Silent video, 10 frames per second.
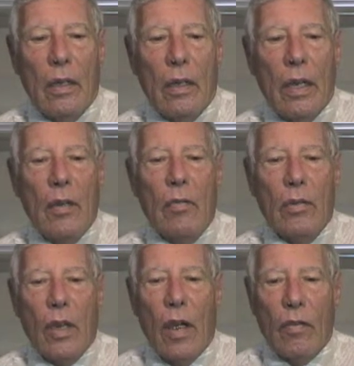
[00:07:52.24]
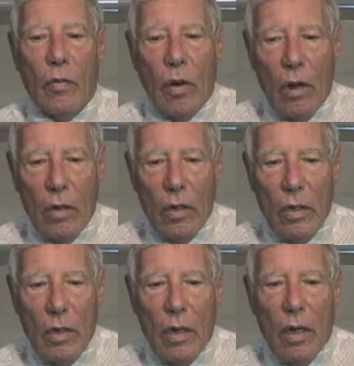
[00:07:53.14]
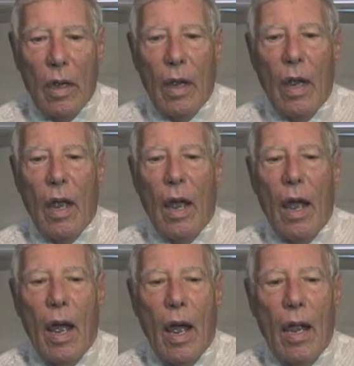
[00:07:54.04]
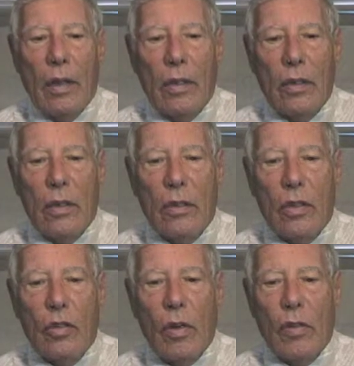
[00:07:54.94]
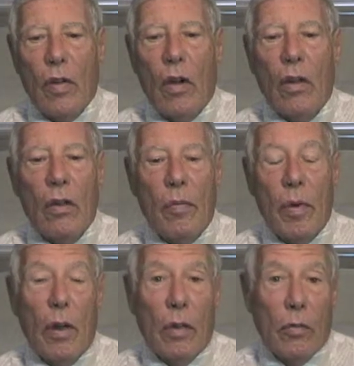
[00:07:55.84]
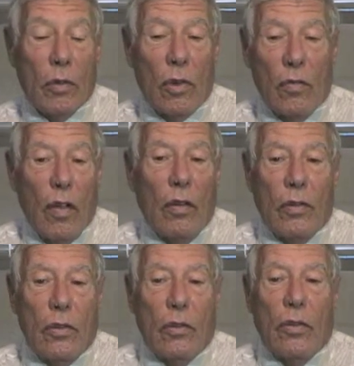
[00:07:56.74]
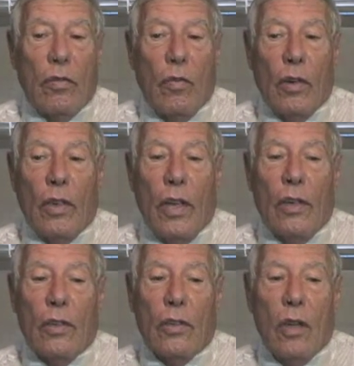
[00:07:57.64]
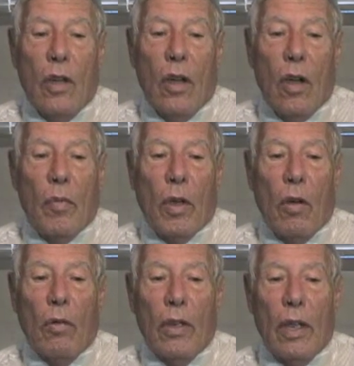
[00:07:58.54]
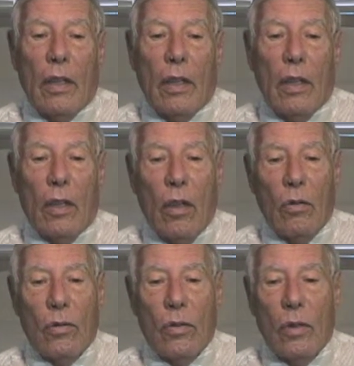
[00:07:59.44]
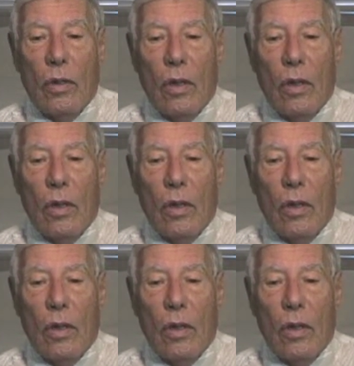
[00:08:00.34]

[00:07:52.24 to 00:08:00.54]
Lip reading: he was afterward hungered, and his situation of hunger apparently was unfelt during the 40 days, coming only at their close,